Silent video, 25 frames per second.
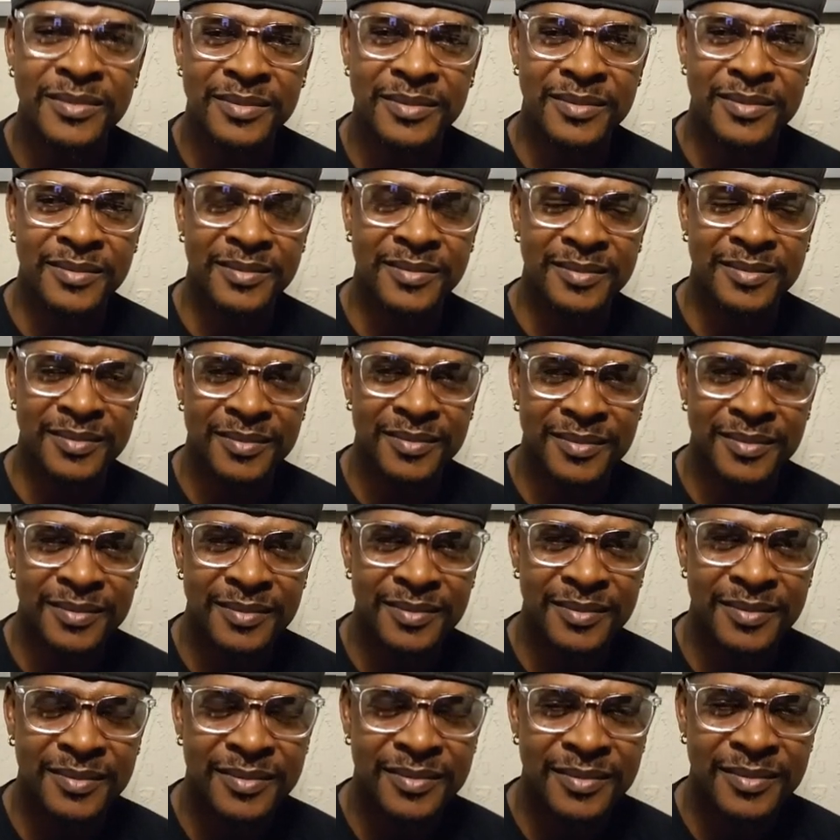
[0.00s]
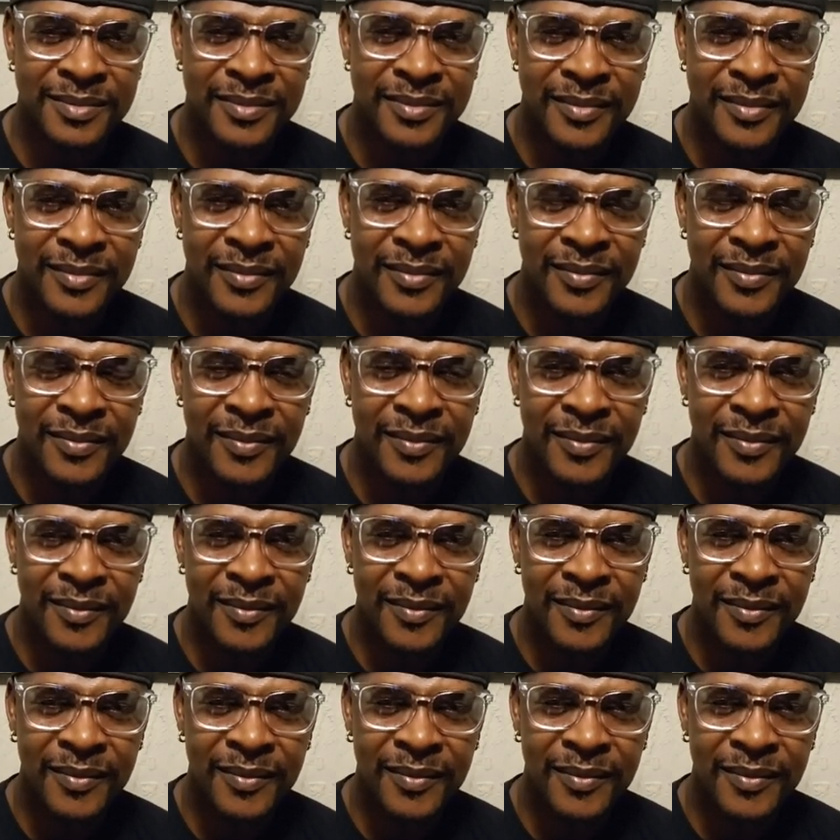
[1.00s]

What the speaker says: [no speech]